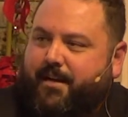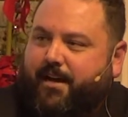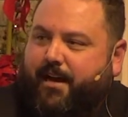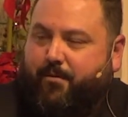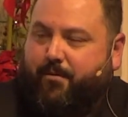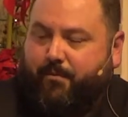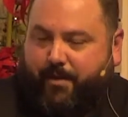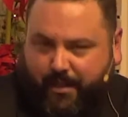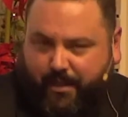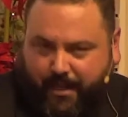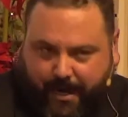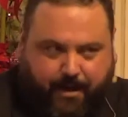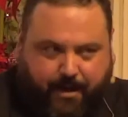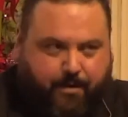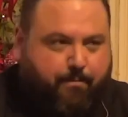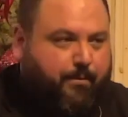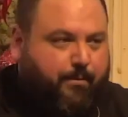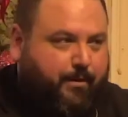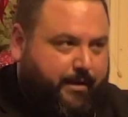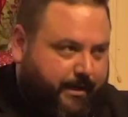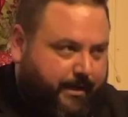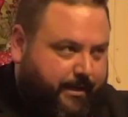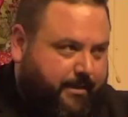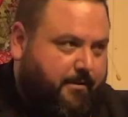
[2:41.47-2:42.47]
And we like
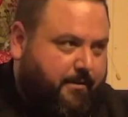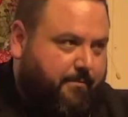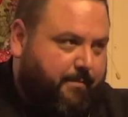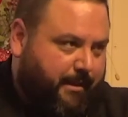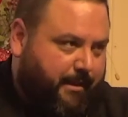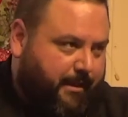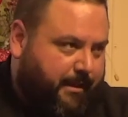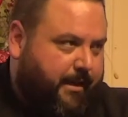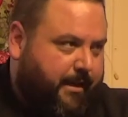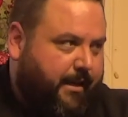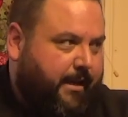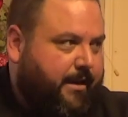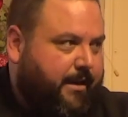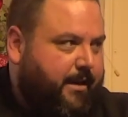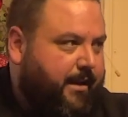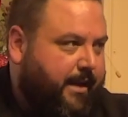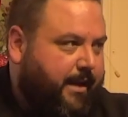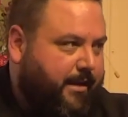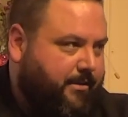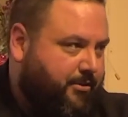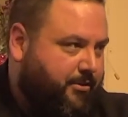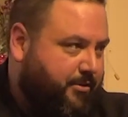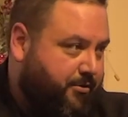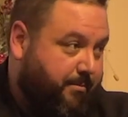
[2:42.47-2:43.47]
predictability
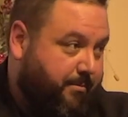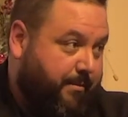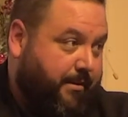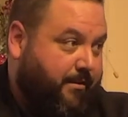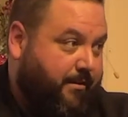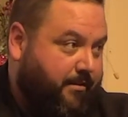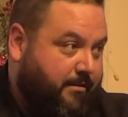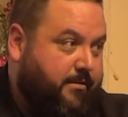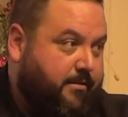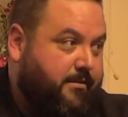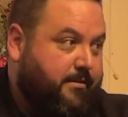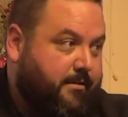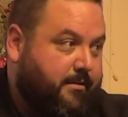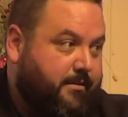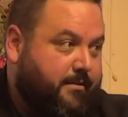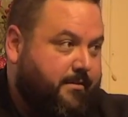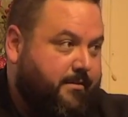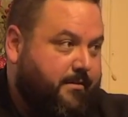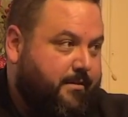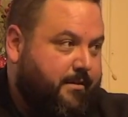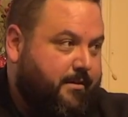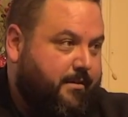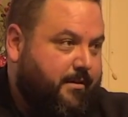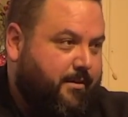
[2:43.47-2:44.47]
as humans.
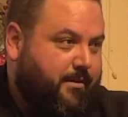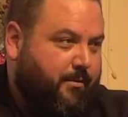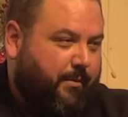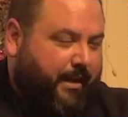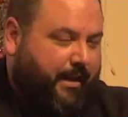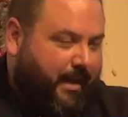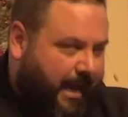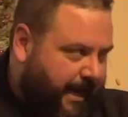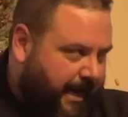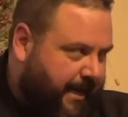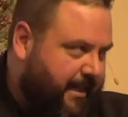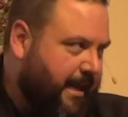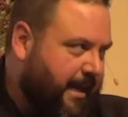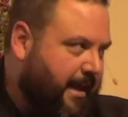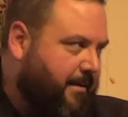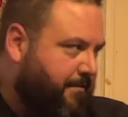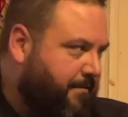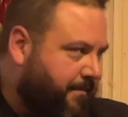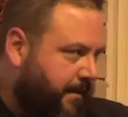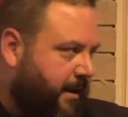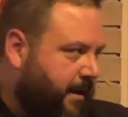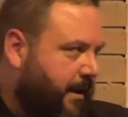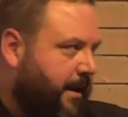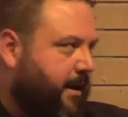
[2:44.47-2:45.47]
We like that
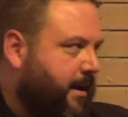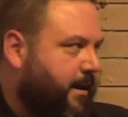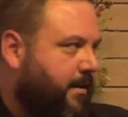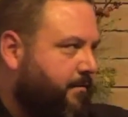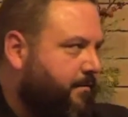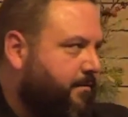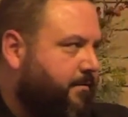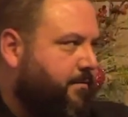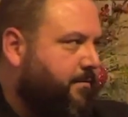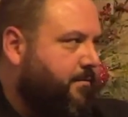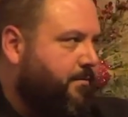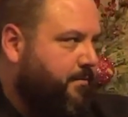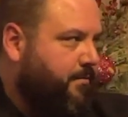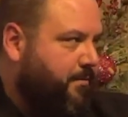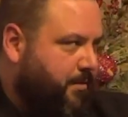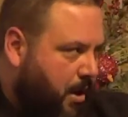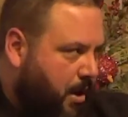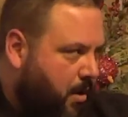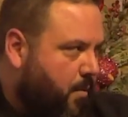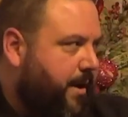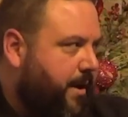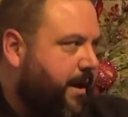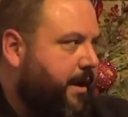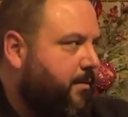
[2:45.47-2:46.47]
feeling of
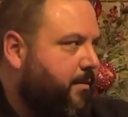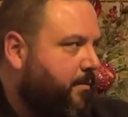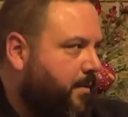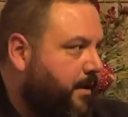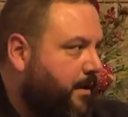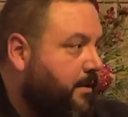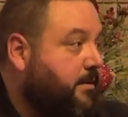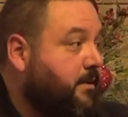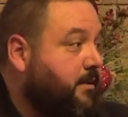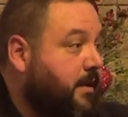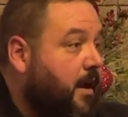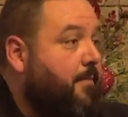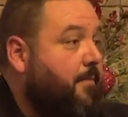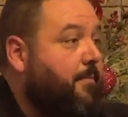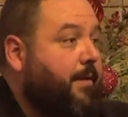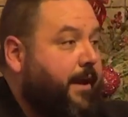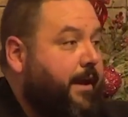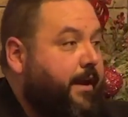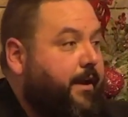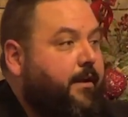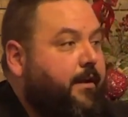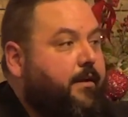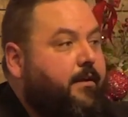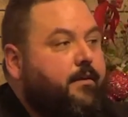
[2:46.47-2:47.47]
knowing what's
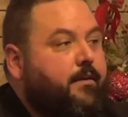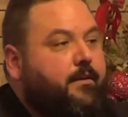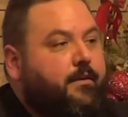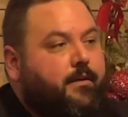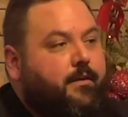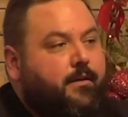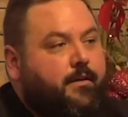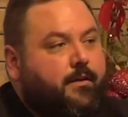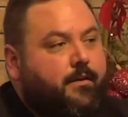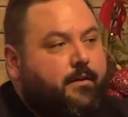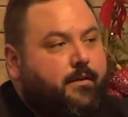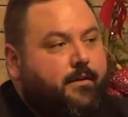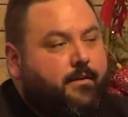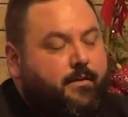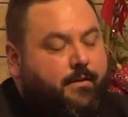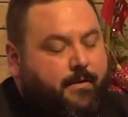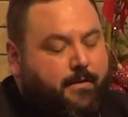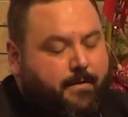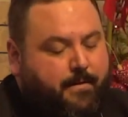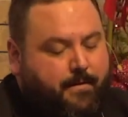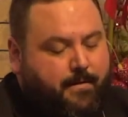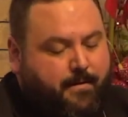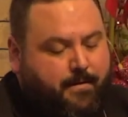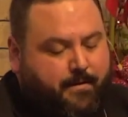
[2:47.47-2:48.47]
coming.
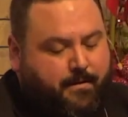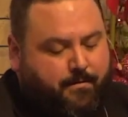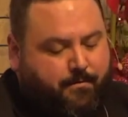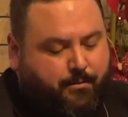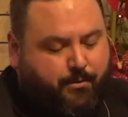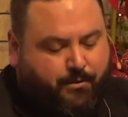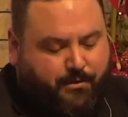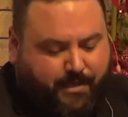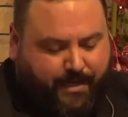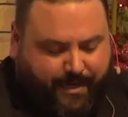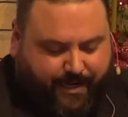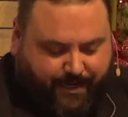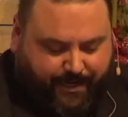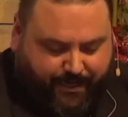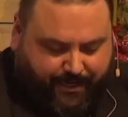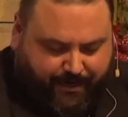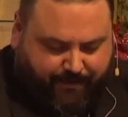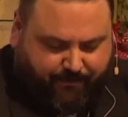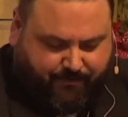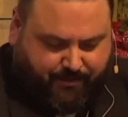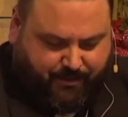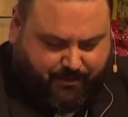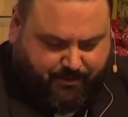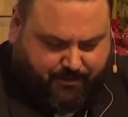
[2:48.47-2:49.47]
Routine
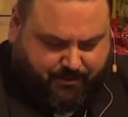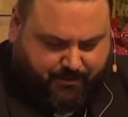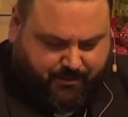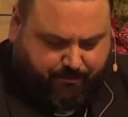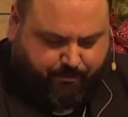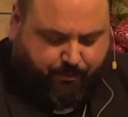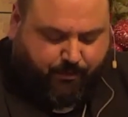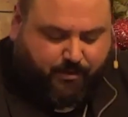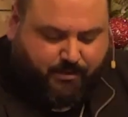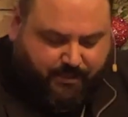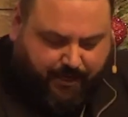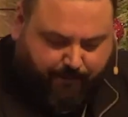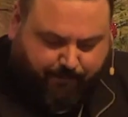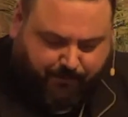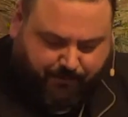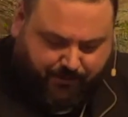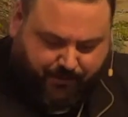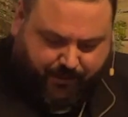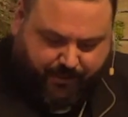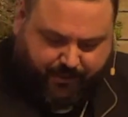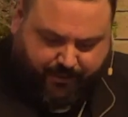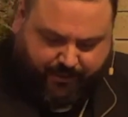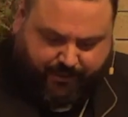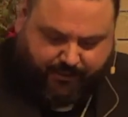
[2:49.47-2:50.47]
gives us the
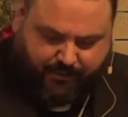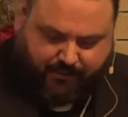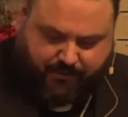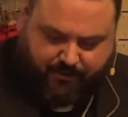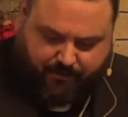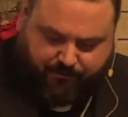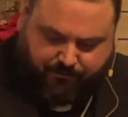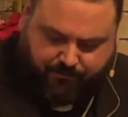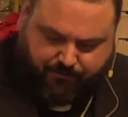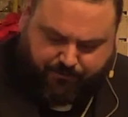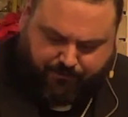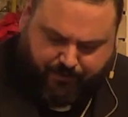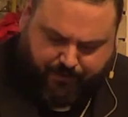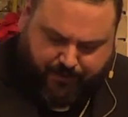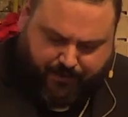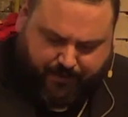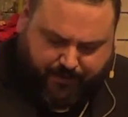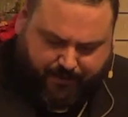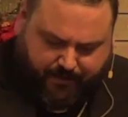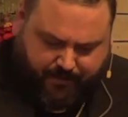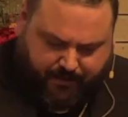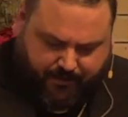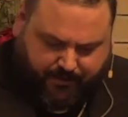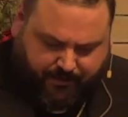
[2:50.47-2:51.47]
perception, at least, of
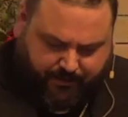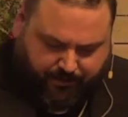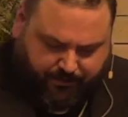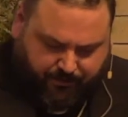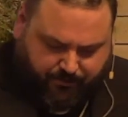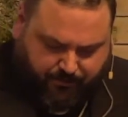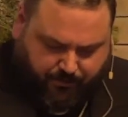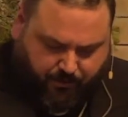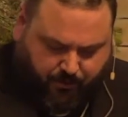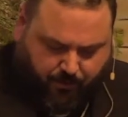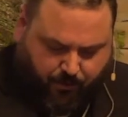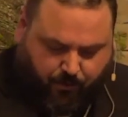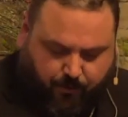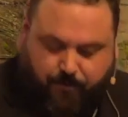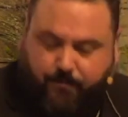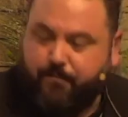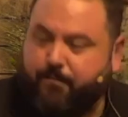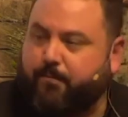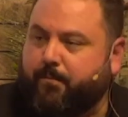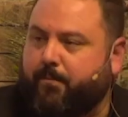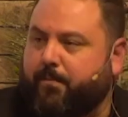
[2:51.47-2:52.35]
control.